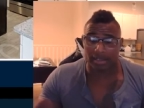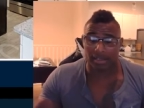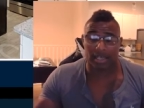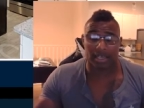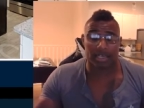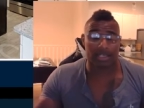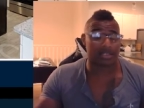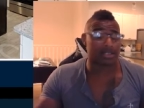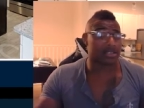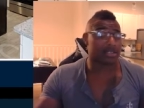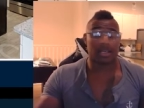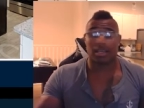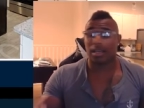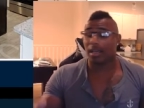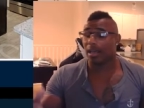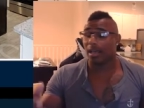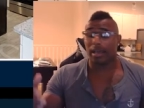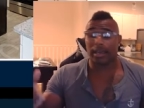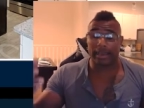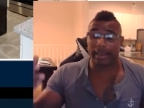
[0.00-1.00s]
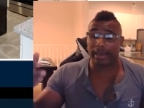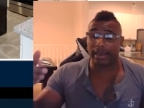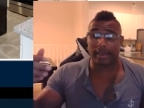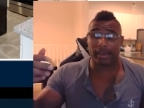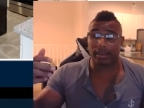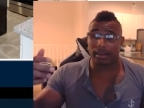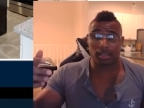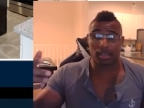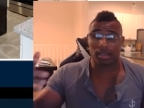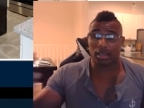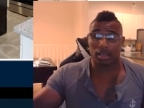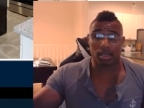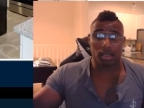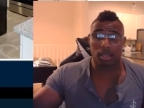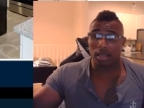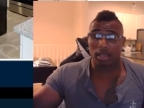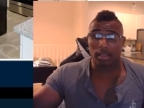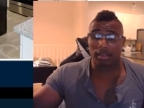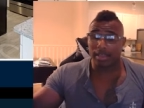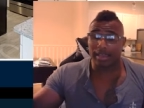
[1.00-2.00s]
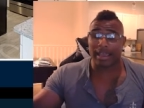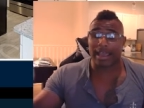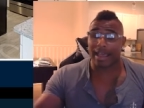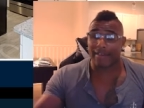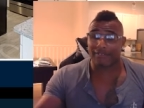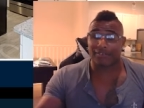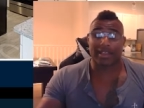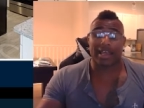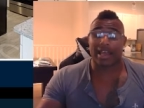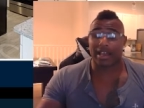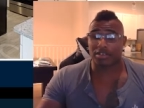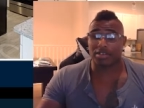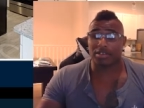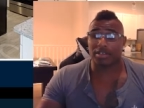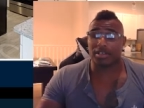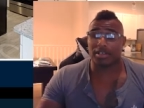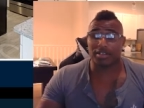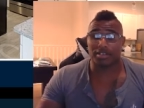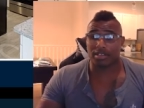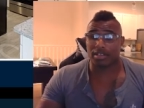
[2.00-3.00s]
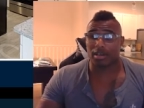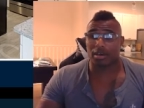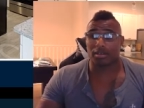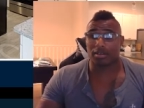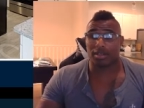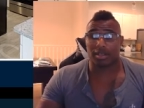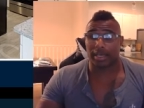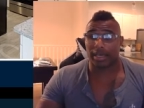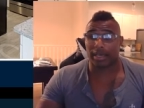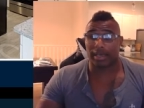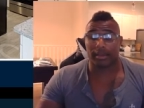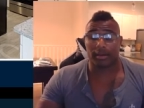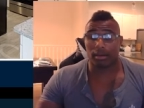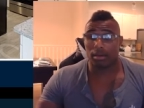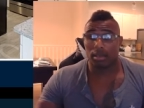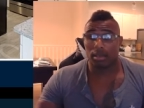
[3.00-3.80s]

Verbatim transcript: lights and they have to actually install the light